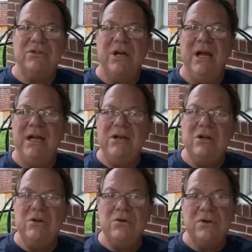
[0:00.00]
say he
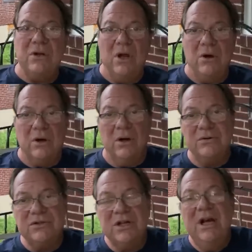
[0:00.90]
knew the
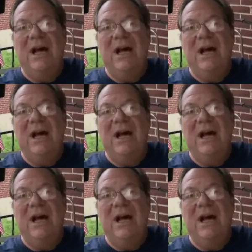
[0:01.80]
logos.